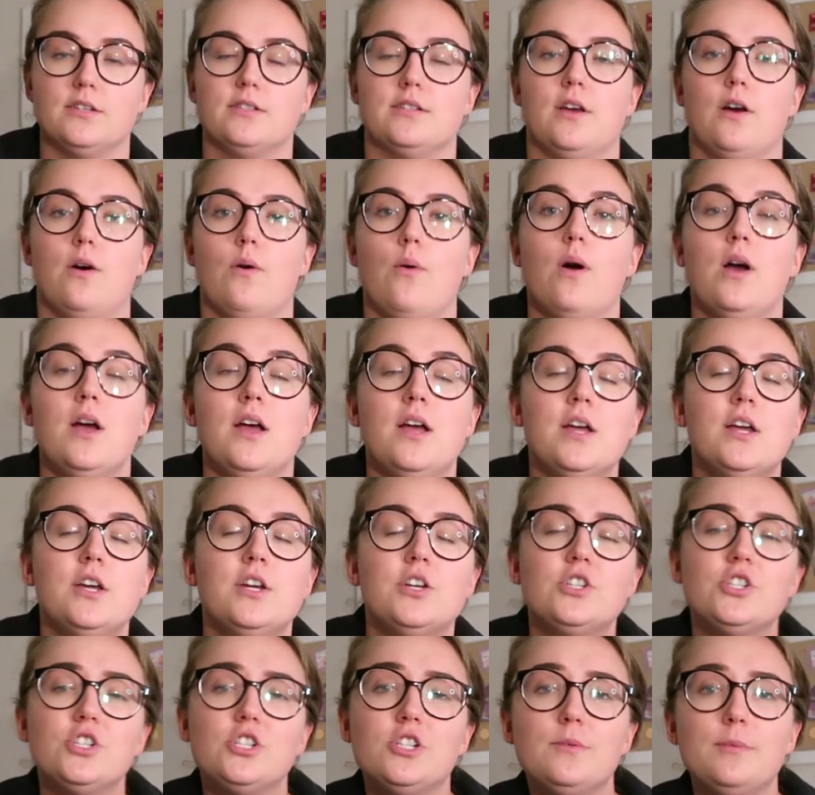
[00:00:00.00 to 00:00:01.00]
so
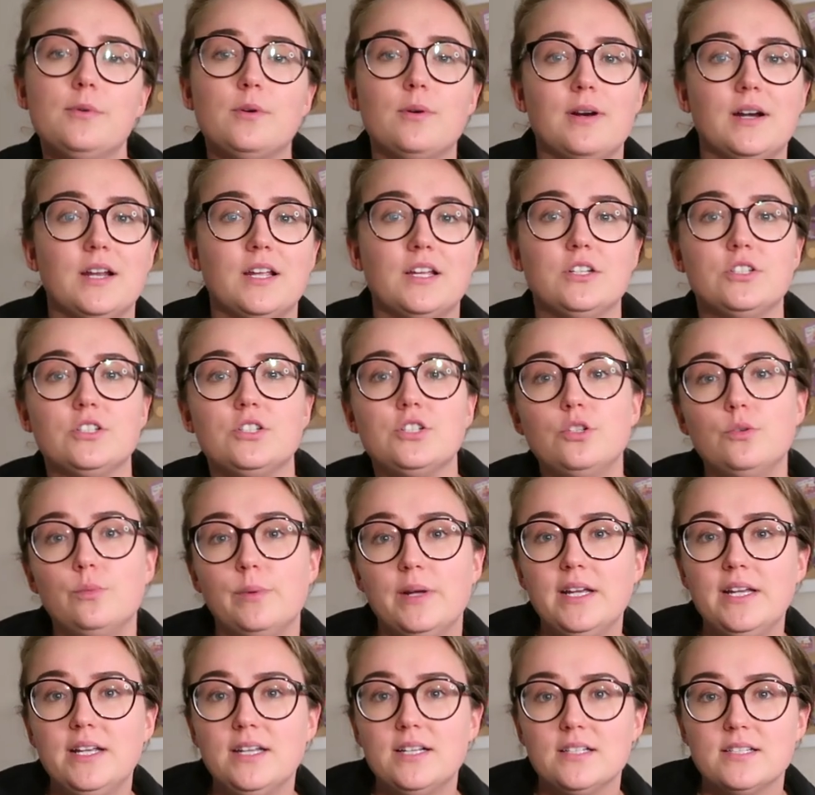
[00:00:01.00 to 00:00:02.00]
she'll be ready in two
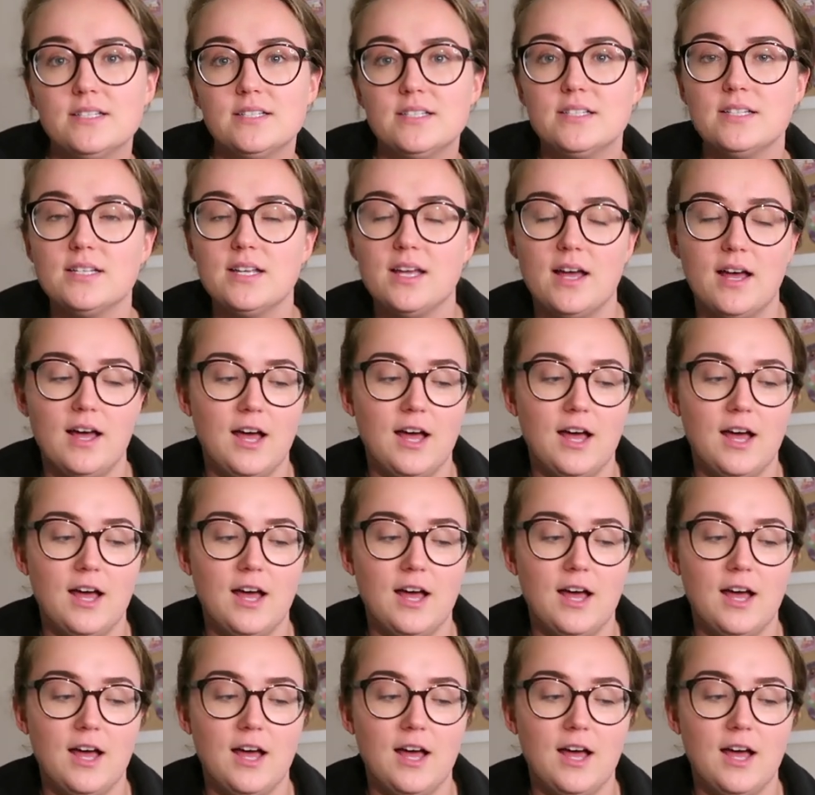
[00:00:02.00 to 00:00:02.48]
weeks.